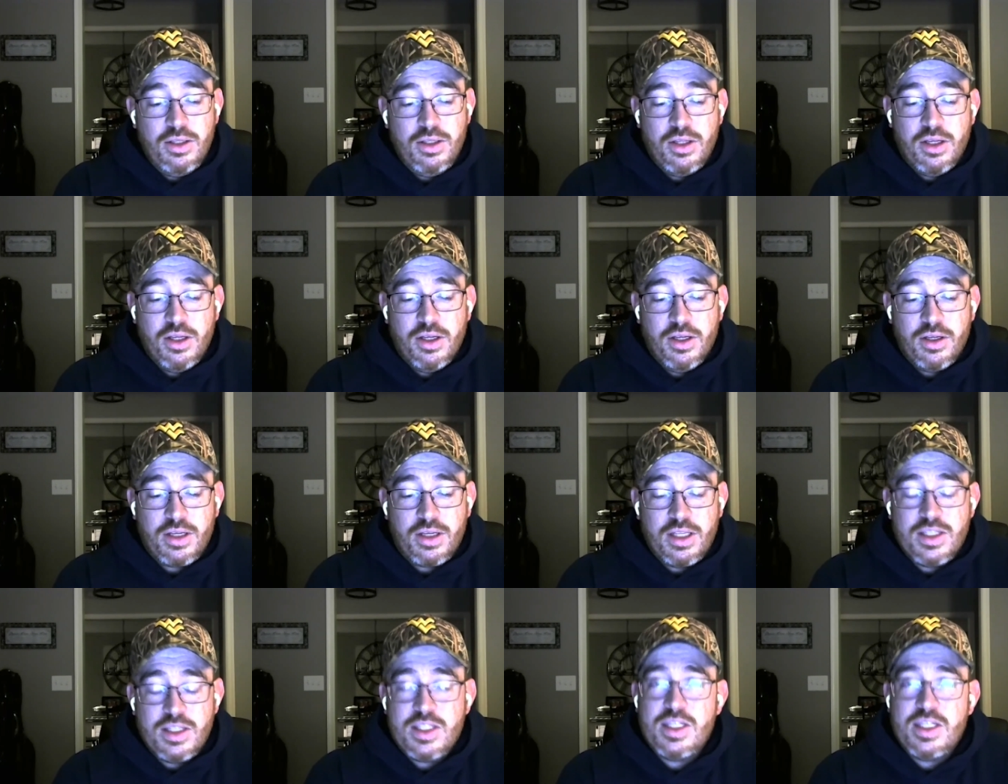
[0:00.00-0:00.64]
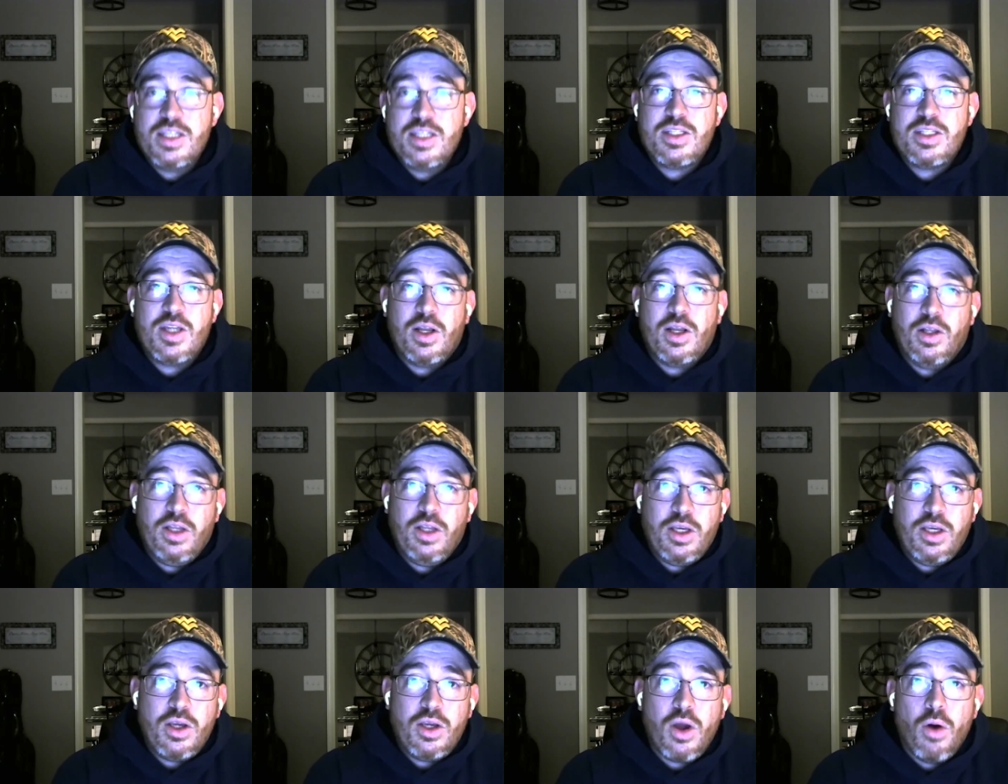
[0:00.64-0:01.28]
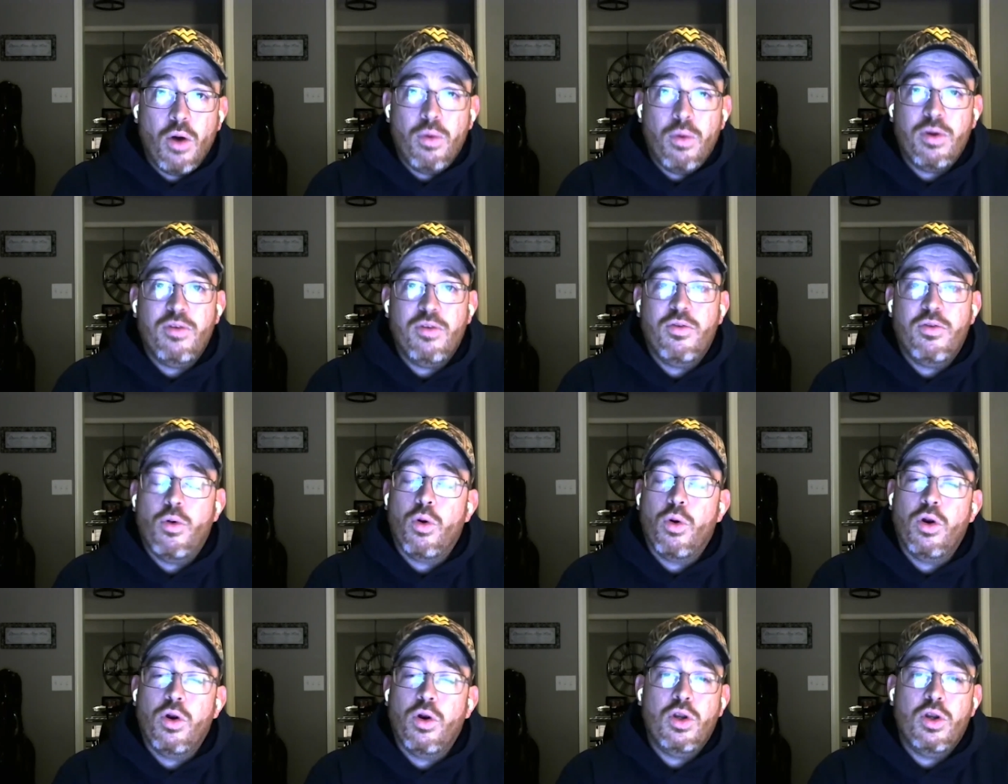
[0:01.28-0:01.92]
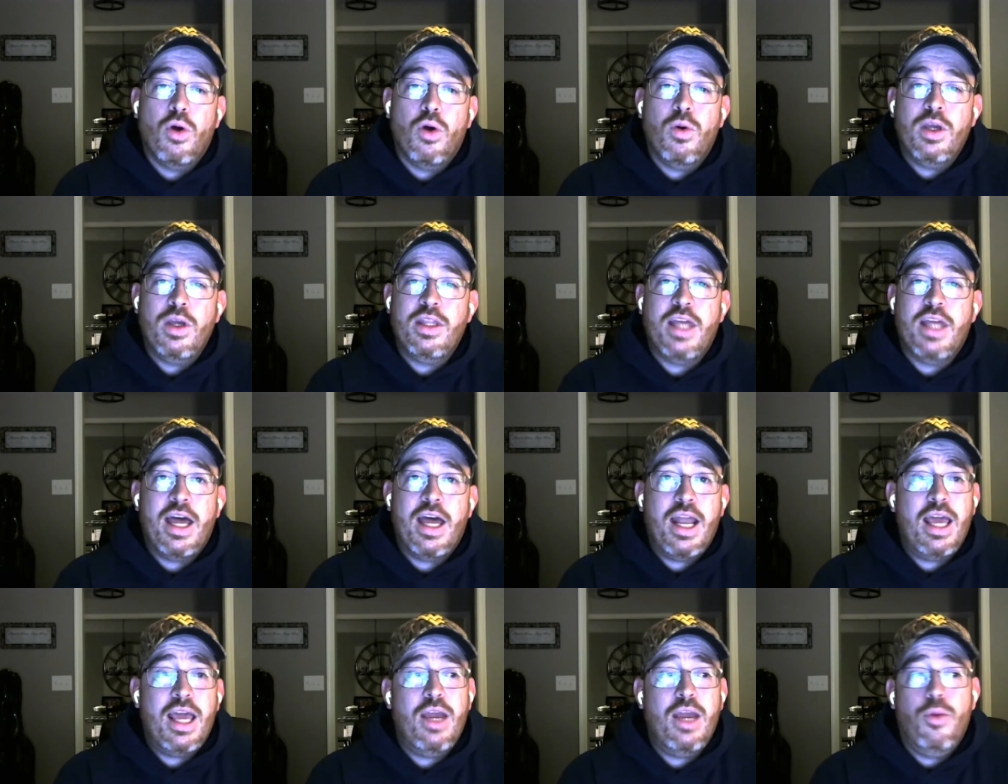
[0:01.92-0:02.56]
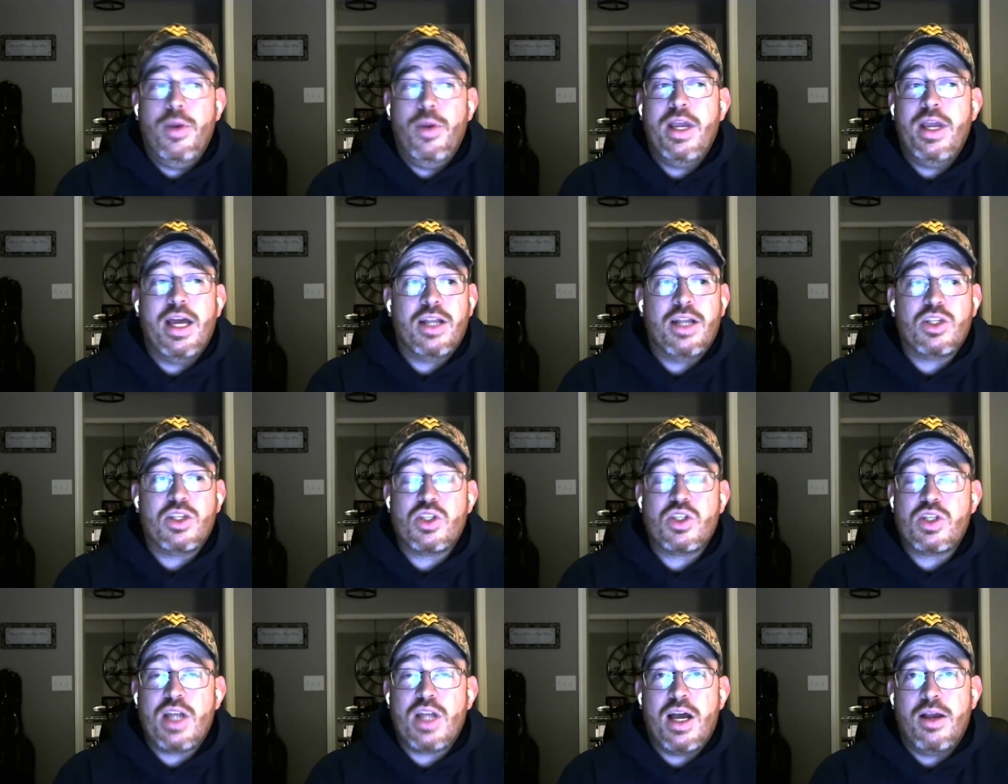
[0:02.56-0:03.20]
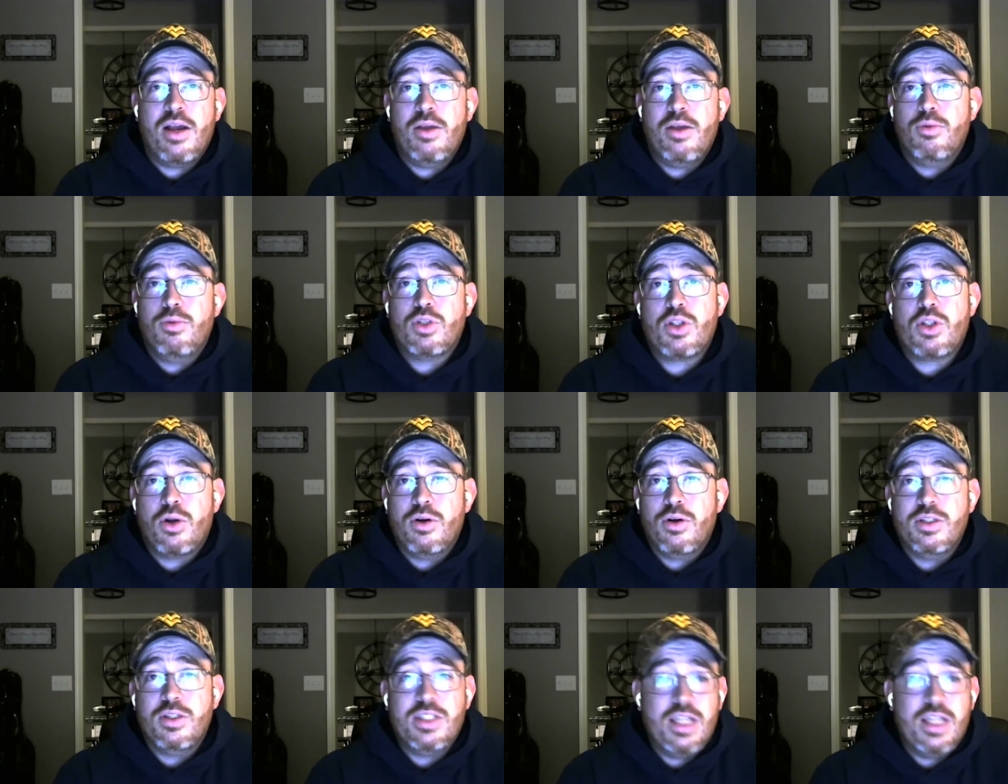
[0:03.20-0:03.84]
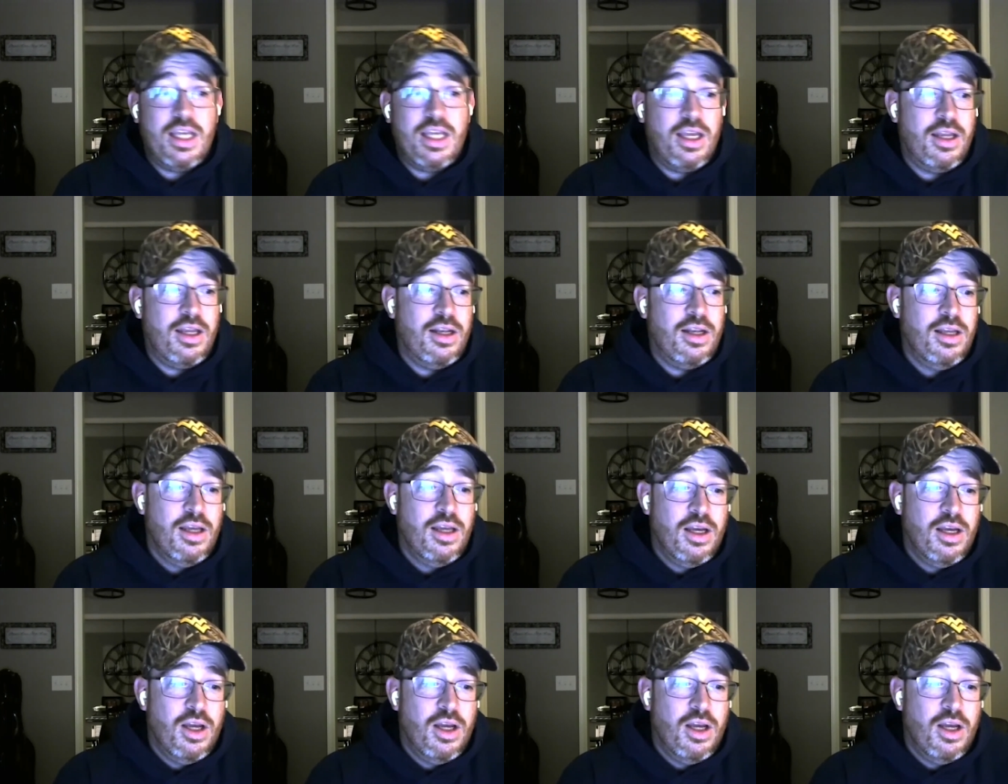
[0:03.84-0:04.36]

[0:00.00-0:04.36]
the consistently going for it, knowing that hey, we got to stop. It was third and ten.